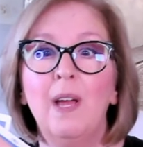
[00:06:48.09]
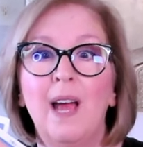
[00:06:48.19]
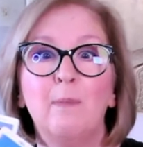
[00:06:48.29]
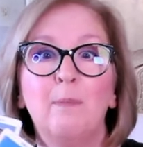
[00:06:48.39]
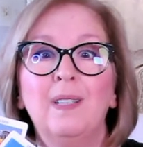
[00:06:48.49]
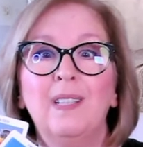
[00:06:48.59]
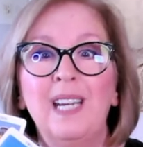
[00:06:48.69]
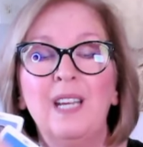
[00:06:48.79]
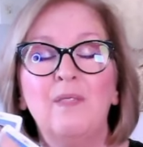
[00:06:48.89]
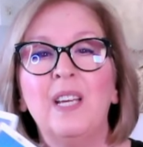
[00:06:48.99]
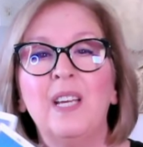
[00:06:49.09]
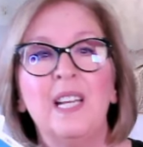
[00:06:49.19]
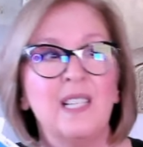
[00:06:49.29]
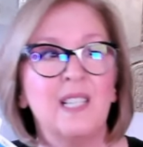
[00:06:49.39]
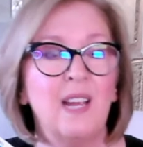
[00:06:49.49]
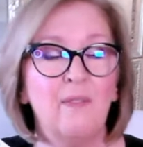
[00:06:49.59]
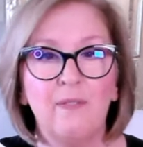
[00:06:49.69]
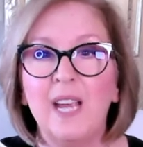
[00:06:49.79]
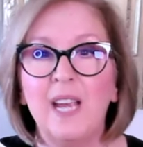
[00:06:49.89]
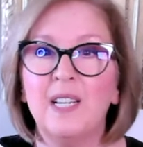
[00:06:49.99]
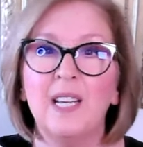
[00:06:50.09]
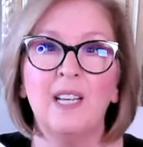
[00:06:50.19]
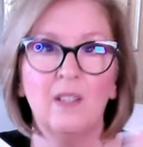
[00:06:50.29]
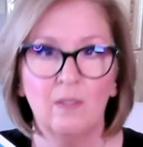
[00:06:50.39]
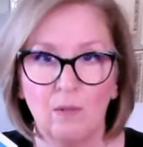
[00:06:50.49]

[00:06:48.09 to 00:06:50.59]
and believe it is a fated,